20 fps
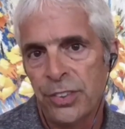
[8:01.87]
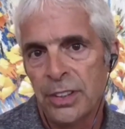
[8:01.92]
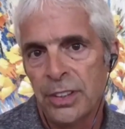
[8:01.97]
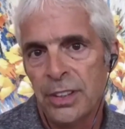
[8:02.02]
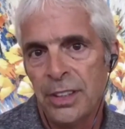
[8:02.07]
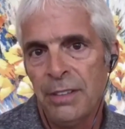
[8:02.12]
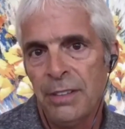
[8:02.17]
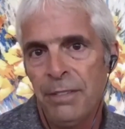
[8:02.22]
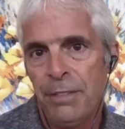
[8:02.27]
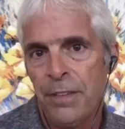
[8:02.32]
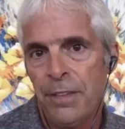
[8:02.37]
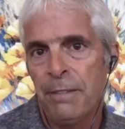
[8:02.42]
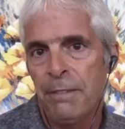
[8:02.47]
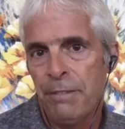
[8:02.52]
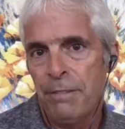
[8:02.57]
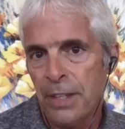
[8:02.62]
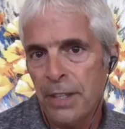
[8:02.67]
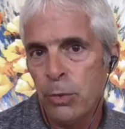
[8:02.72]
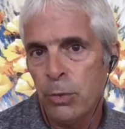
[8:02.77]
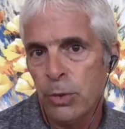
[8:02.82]
If yeah. they're
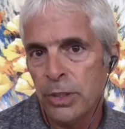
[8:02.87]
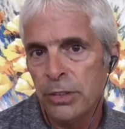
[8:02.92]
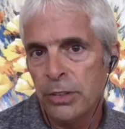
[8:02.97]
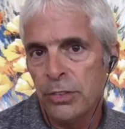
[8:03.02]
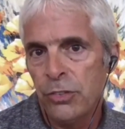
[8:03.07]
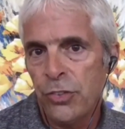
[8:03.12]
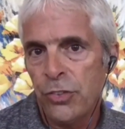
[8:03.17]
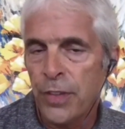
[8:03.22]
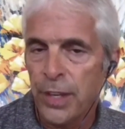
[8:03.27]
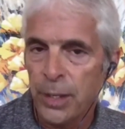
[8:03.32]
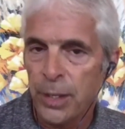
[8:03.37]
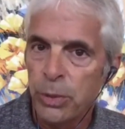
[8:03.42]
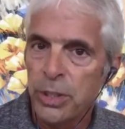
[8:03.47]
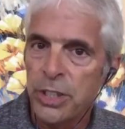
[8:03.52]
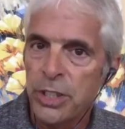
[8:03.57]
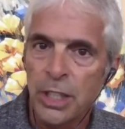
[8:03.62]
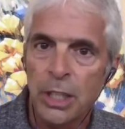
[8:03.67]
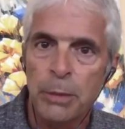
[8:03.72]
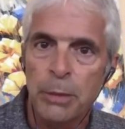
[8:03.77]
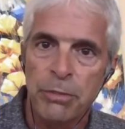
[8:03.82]
veterans, they were in
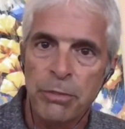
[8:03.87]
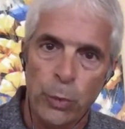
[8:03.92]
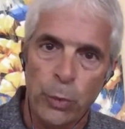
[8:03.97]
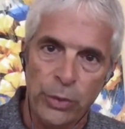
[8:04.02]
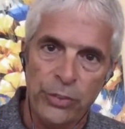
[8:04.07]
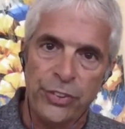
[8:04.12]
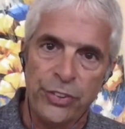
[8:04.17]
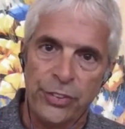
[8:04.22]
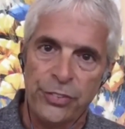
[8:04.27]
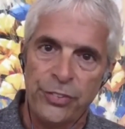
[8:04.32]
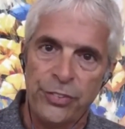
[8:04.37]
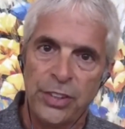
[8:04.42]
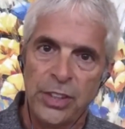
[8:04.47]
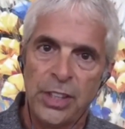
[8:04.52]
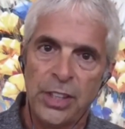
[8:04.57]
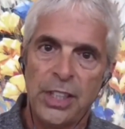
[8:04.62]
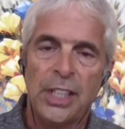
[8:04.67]
the armed forces.